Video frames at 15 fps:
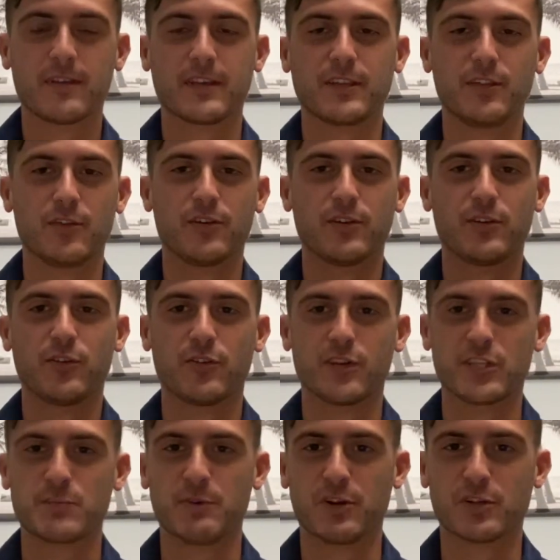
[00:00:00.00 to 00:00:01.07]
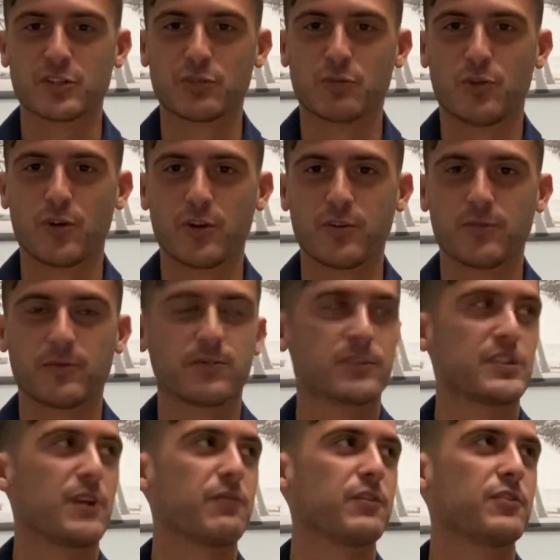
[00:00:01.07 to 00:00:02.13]
like you're in a spiritual war, you're
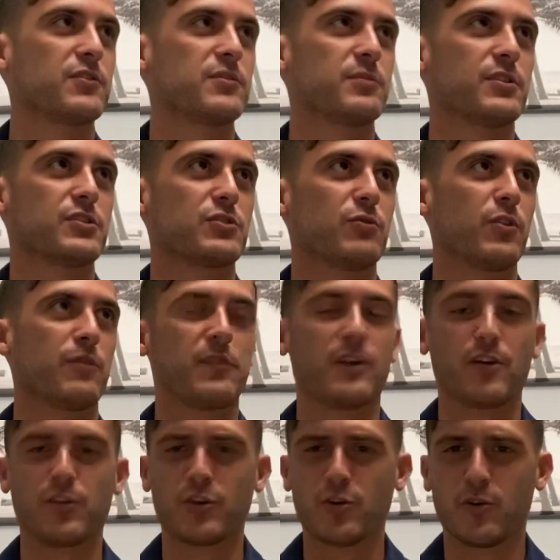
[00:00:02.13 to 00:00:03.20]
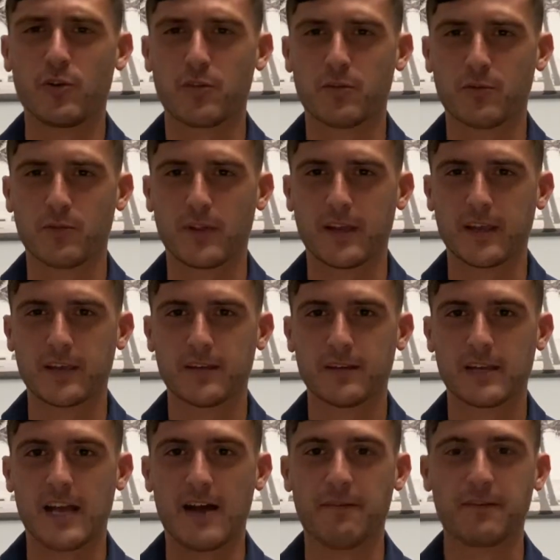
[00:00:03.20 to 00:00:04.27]
suffering through spiritual warfare, you're going through like
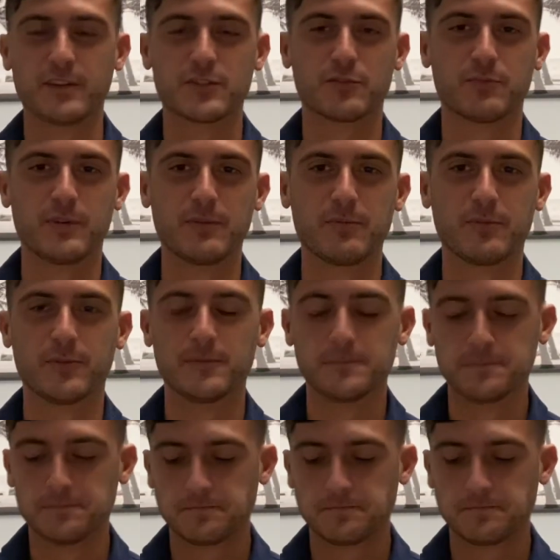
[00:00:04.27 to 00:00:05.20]
conflicts with people.